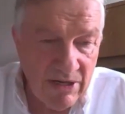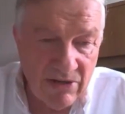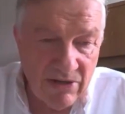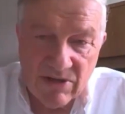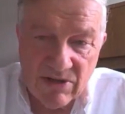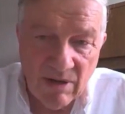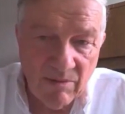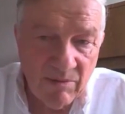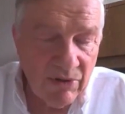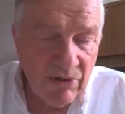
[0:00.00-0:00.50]

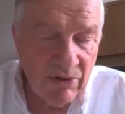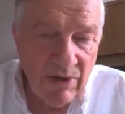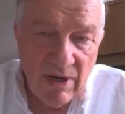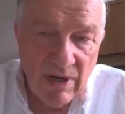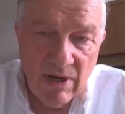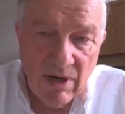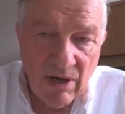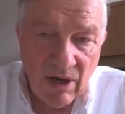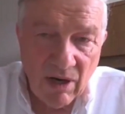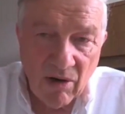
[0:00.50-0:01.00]
his number
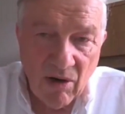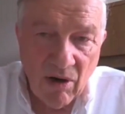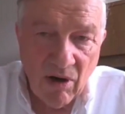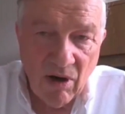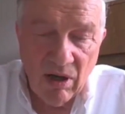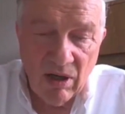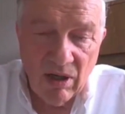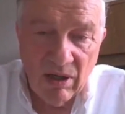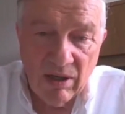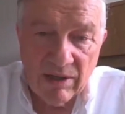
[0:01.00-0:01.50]
are
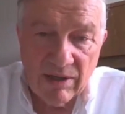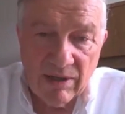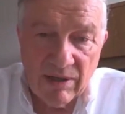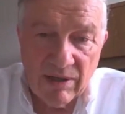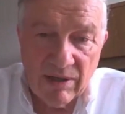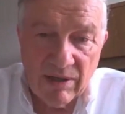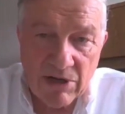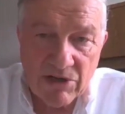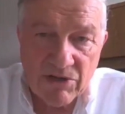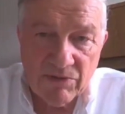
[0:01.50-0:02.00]
all on
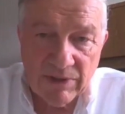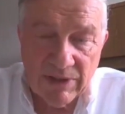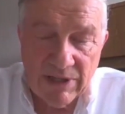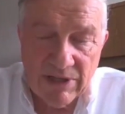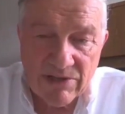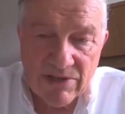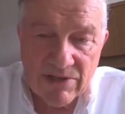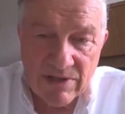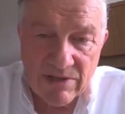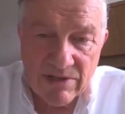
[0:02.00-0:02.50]
our press
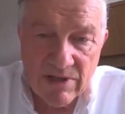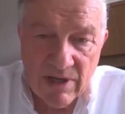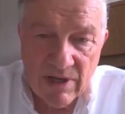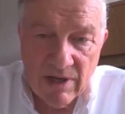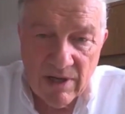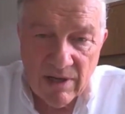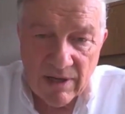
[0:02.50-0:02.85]
releases.